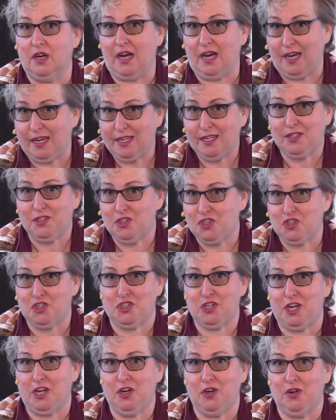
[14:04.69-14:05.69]
I can
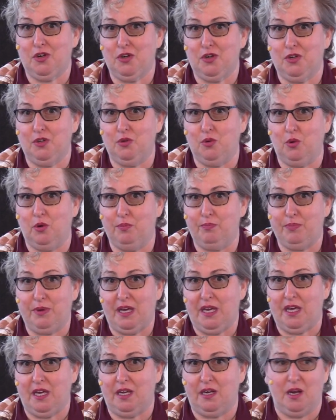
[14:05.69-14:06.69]
share your
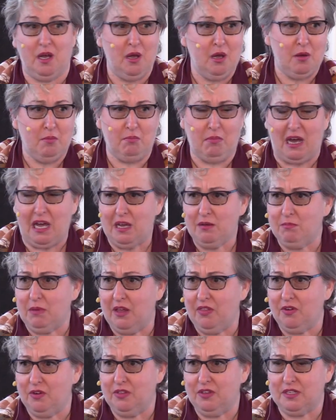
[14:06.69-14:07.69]
pain. My
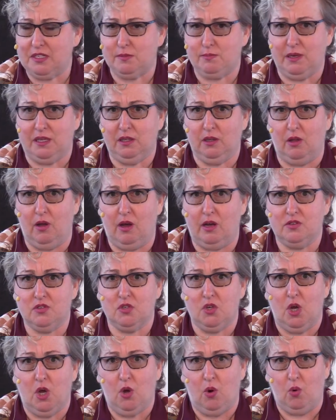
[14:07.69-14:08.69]
mother that's been
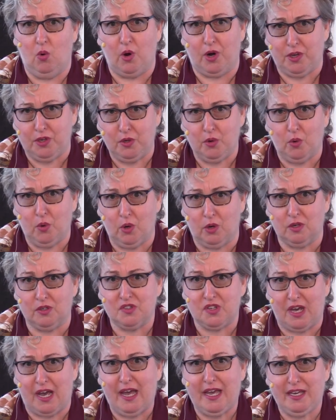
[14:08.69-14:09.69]
lost or
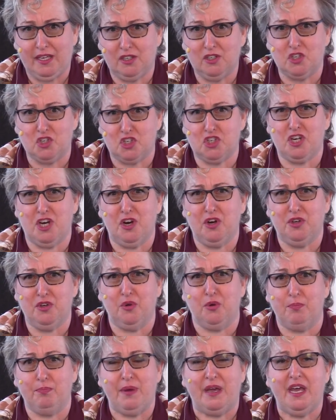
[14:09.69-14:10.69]
yours. I can share
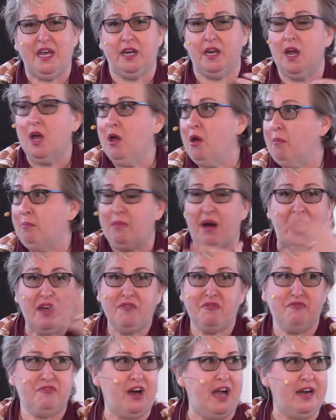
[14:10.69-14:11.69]
your pain. My
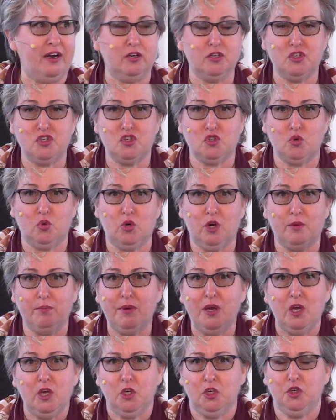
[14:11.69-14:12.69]

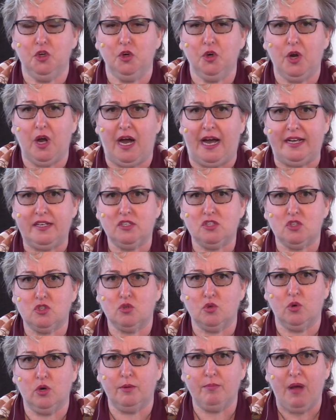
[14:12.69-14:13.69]
firestorm, your ice
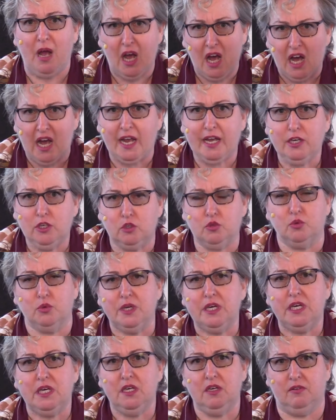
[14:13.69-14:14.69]
storm, I
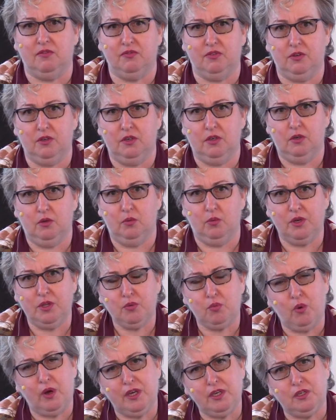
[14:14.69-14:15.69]
grieve with
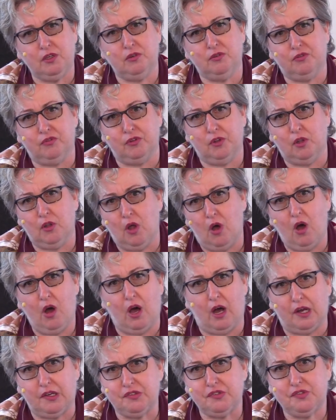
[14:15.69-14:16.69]
what you've
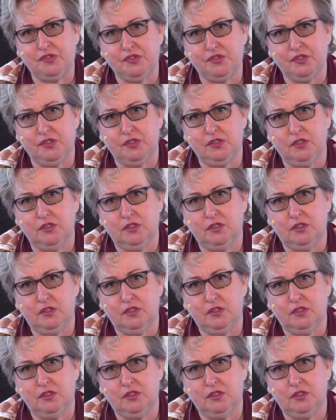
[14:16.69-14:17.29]
lost.